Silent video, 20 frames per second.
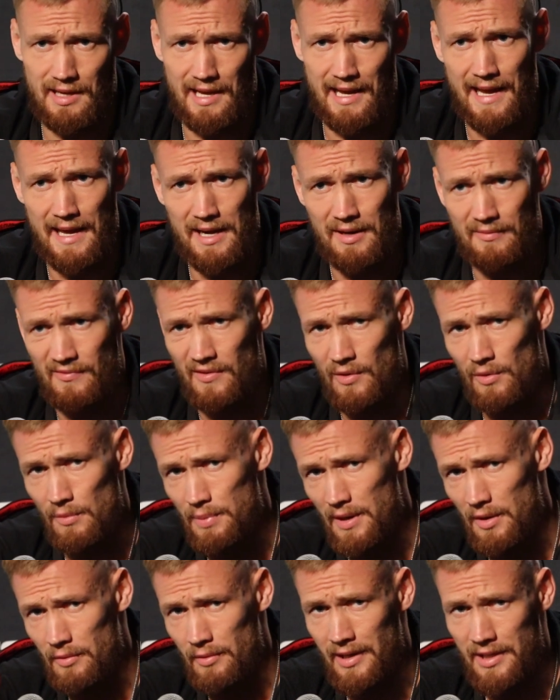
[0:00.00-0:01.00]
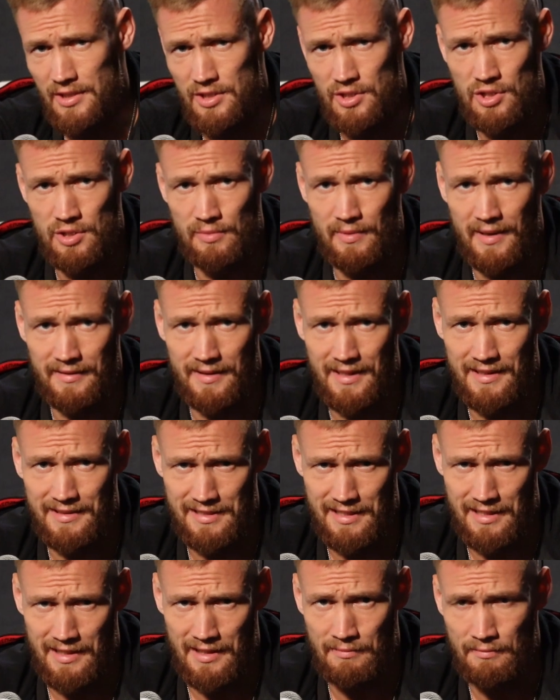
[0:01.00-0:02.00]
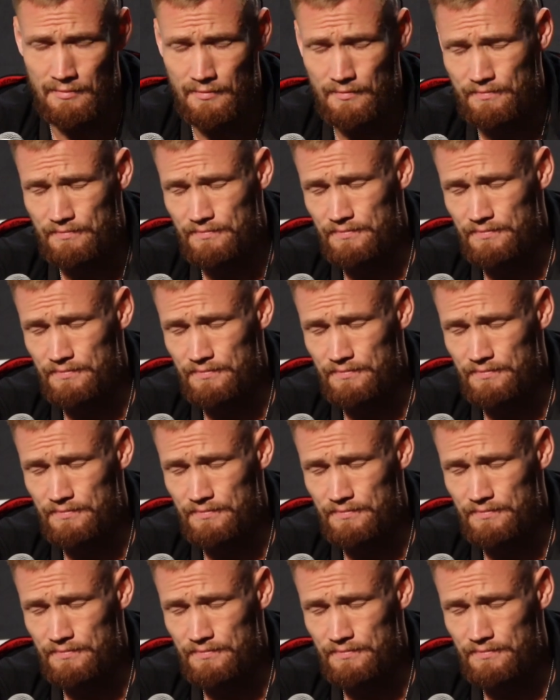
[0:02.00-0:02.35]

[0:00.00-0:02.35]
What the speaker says: I had a very bad relationship at that time.